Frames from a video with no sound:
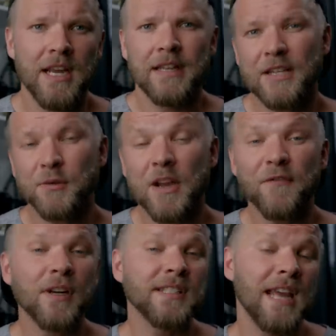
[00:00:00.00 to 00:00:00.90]
That's why,
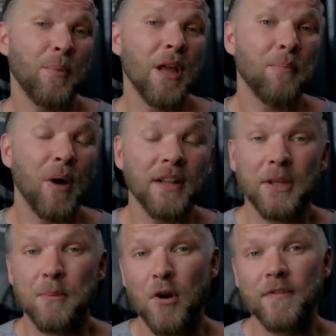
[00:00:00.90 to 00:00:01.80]
for example, I bought
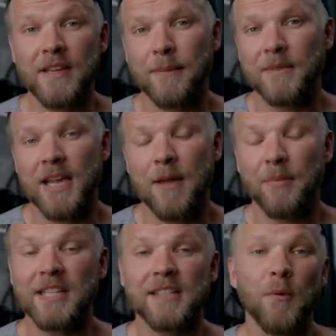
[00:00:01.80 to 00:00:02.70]
the Movi M10
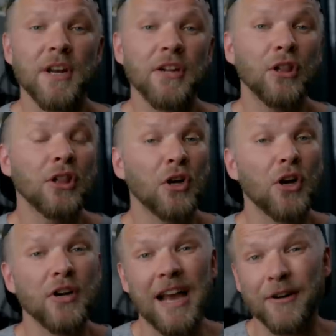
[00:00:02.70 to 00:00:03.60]
because I wanted to
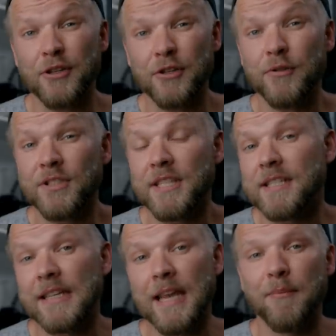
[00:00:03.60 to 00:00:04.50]
learn how to use
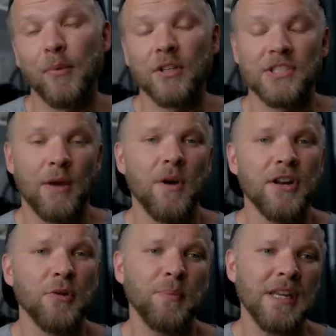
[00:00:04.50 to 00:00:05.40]
these gimbals. I
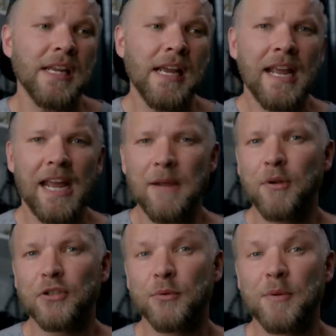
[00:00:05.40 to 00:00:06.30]
wanted to be
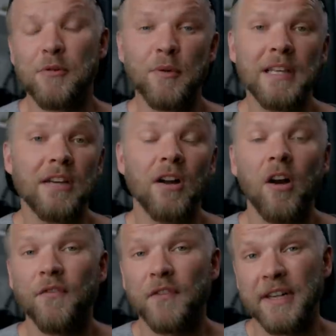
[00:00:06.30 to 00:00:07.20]
able to be really
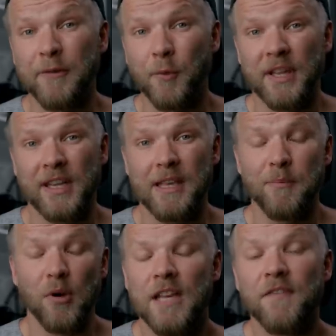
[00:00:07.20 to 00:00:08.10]
confident with a
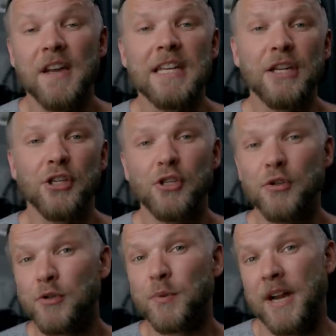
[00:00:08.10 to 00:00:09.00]
gimbal. If I needed to
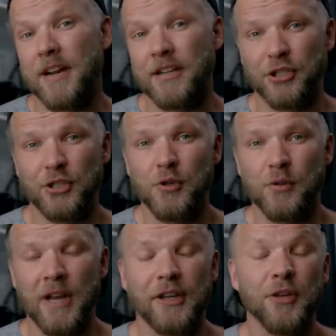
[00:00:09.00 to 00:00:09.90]
use one on a
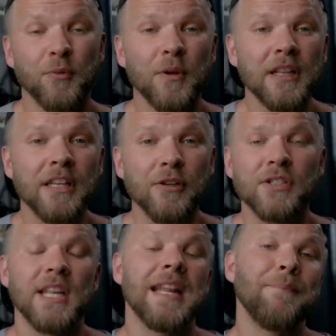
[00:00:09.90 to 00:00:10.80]
shoot, I could really
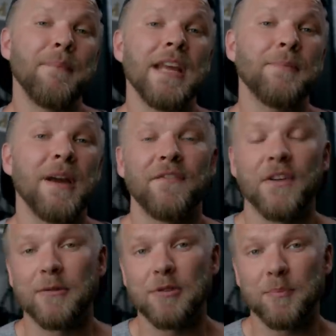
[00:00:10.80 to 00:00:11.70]
use it and make my
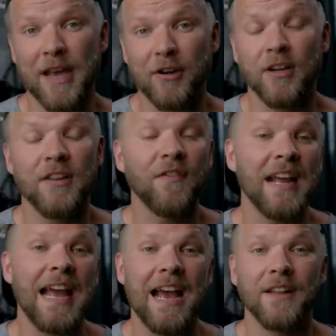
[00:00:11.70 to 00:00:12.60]
films better if I
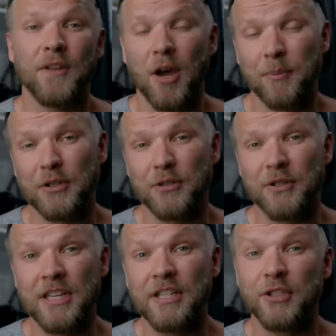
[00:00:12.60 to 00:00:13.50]
had the
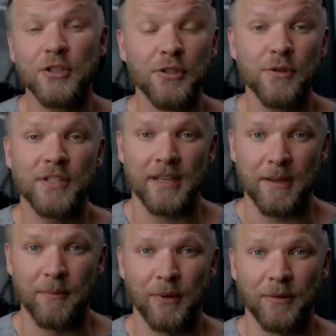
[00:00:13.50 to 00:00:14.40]
opportunity to use a
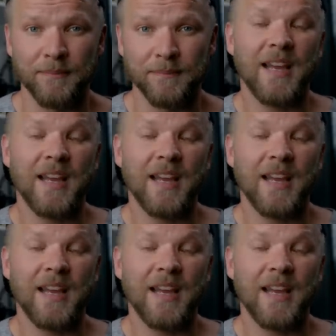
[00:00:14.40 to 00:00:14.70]
gimbal.